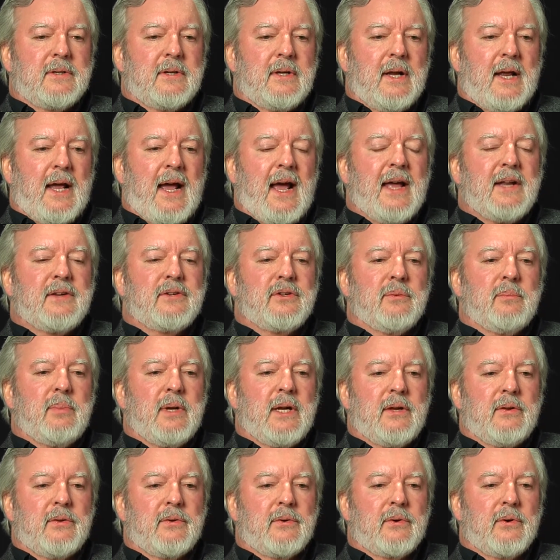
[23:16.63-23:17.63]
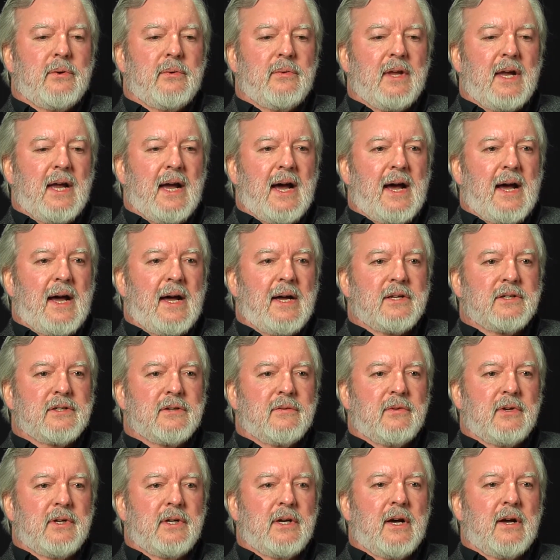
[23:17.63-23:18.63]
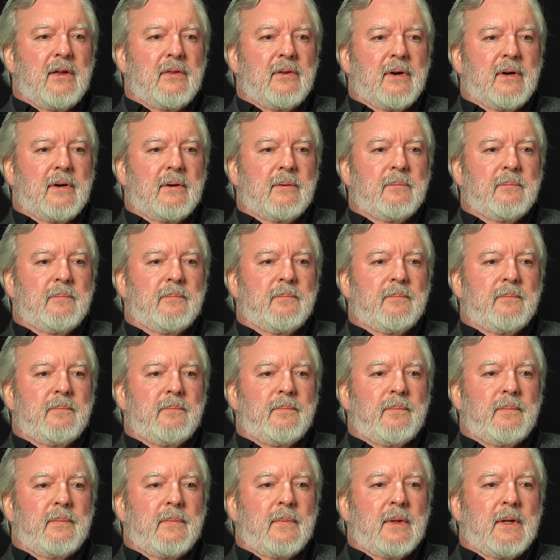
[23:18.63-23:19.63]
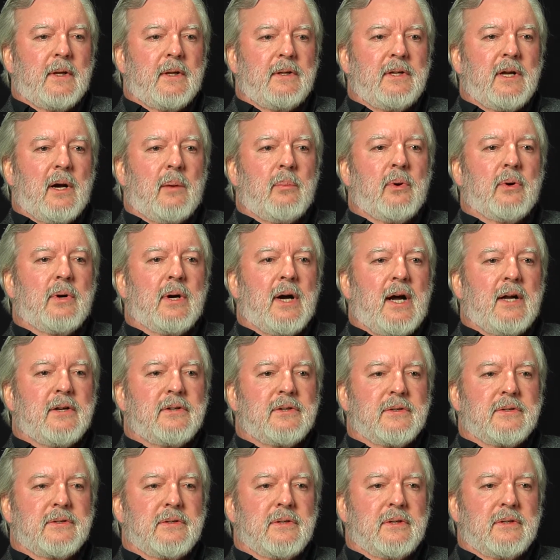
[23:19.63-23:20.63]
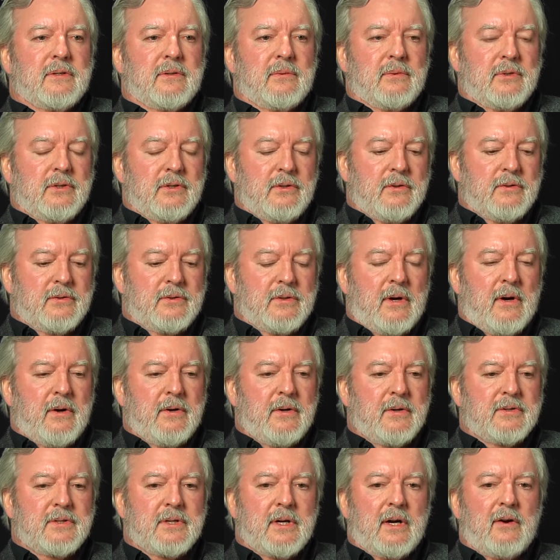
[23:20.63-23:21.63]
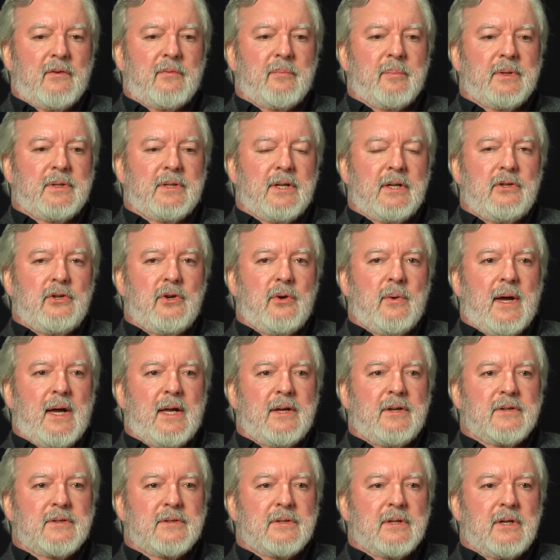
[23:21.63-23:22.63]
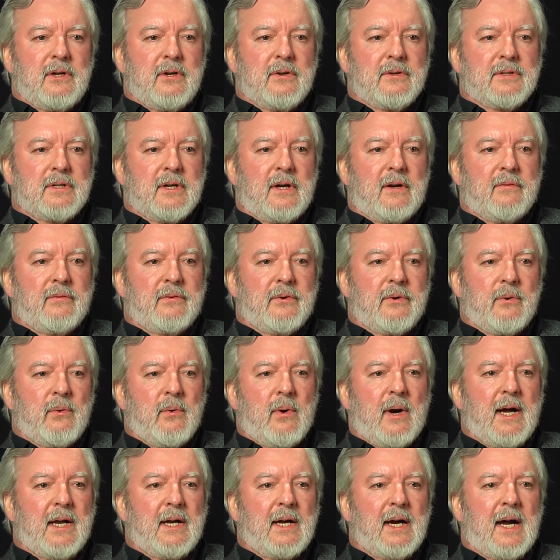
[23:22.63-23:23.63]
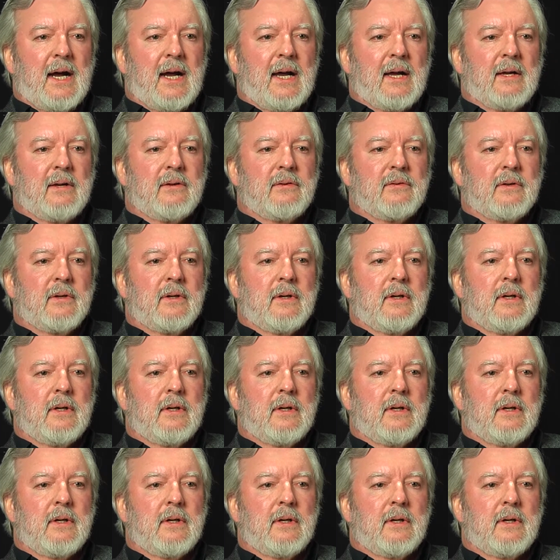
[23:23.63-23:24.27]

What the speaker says: had to be through the eyes of another. The double consciousness was you saw yourself, but then you had to see yourself through white eyes.